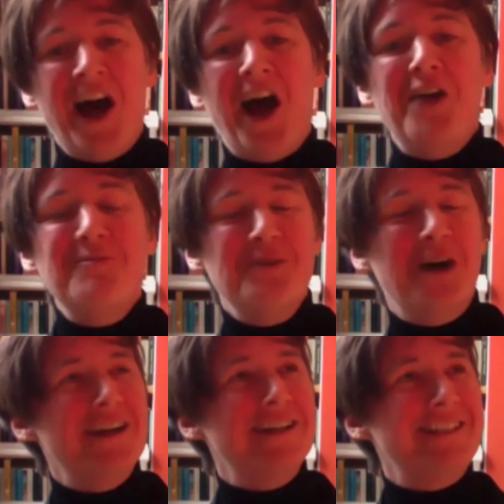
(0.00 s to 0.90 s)

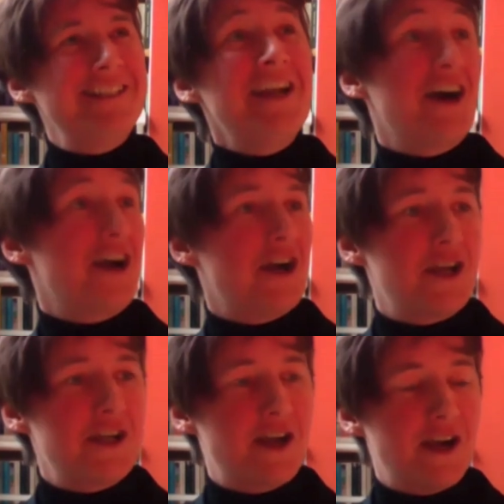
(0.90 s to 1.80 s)

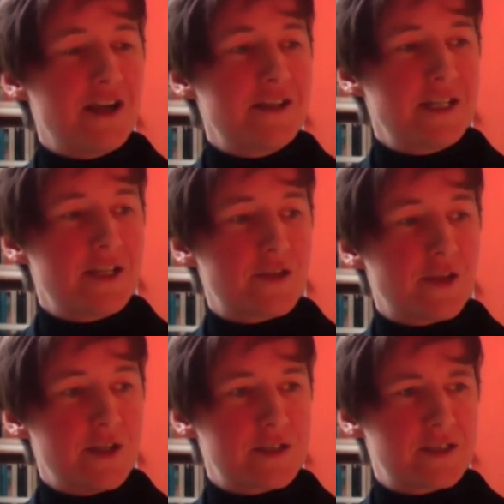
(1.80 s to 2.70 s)
I think
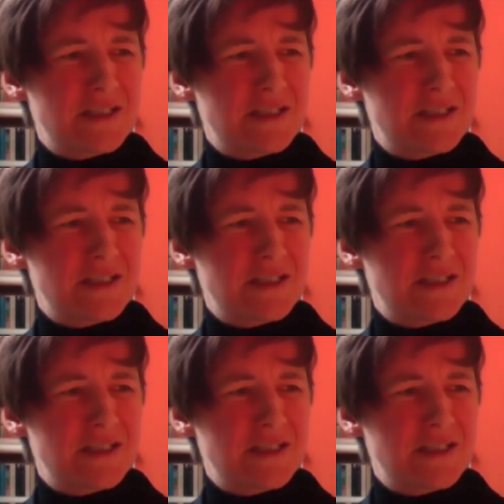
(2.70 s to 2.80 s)
that